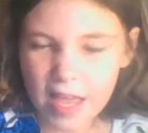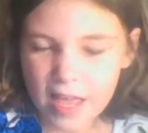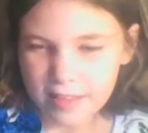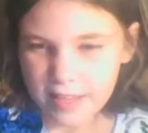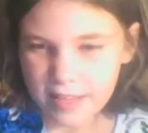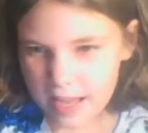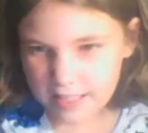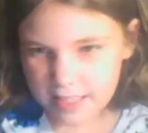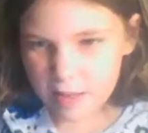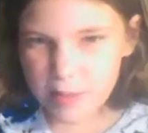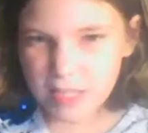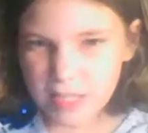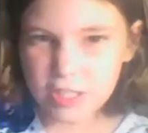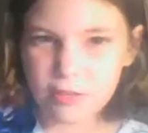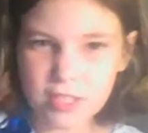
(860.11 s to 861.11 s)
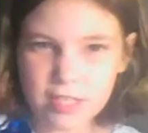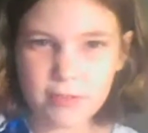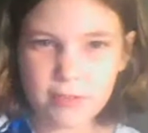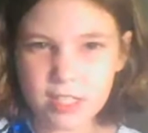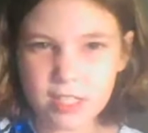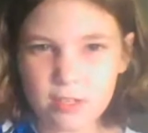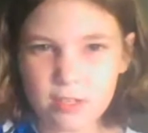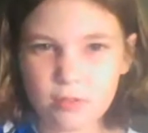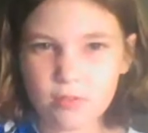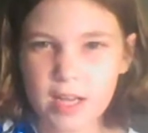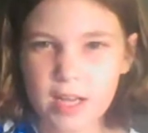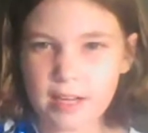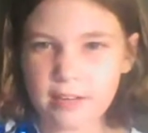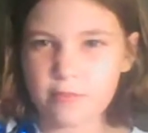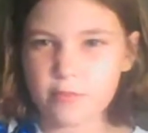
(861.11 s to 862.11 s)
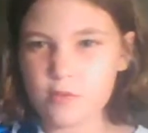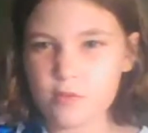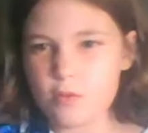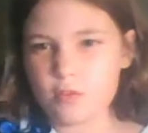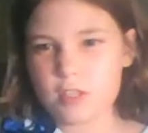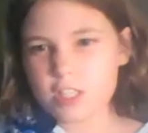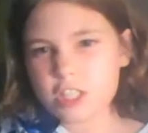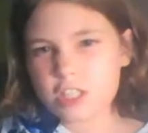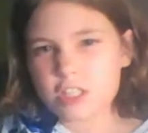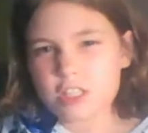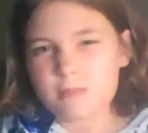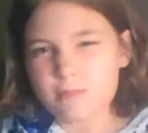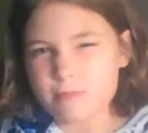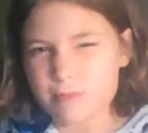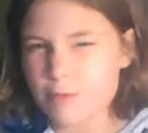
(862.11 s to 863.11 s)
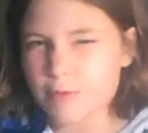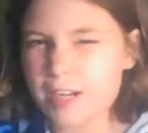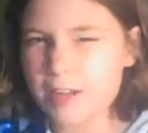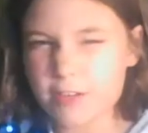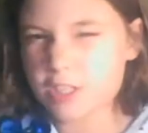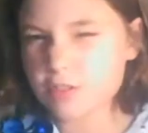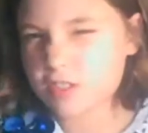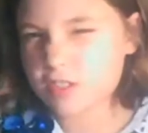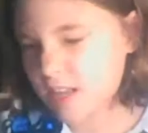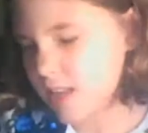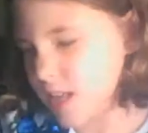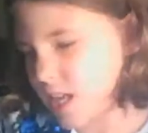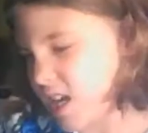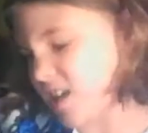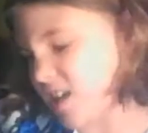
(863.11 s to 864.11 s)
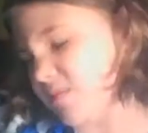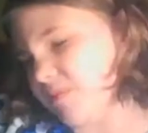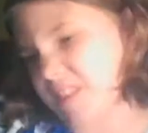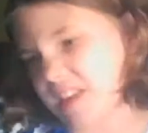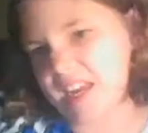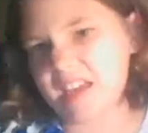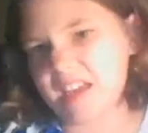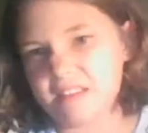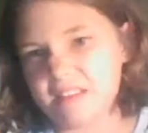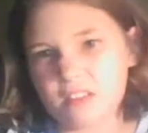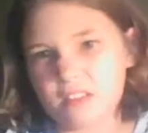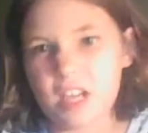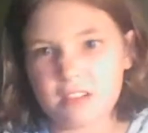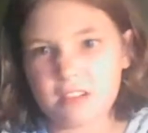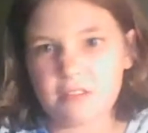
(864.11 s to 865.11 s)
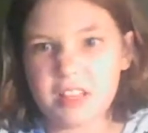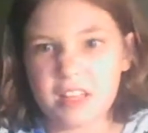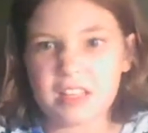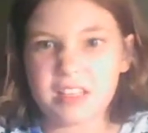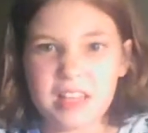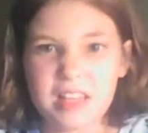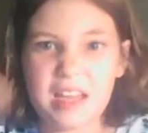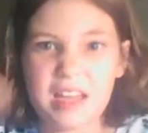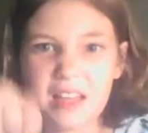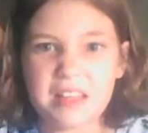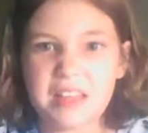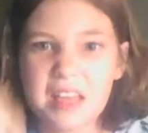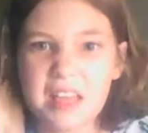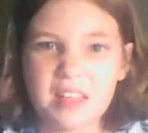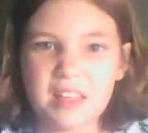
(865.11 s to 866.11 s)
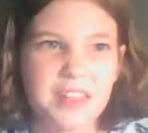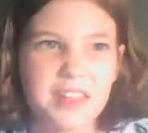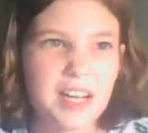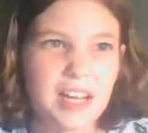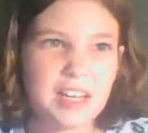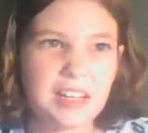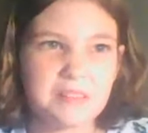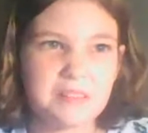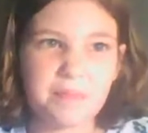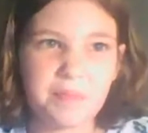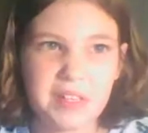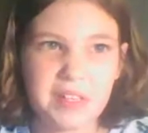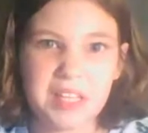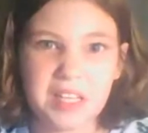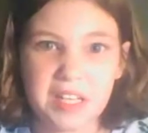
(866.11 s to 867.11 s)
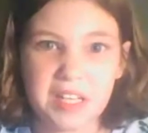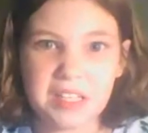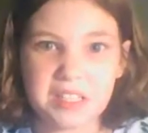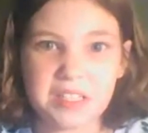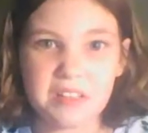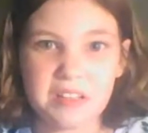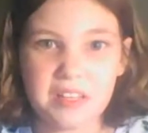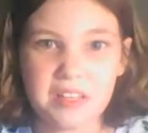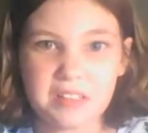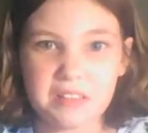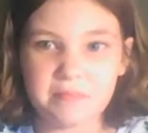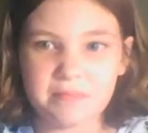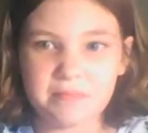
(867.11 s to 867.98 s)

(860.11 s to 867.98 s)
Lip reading: that has not been used. It was new, kind of oldish, but we never used it. And I kind of went like that, and then I saw like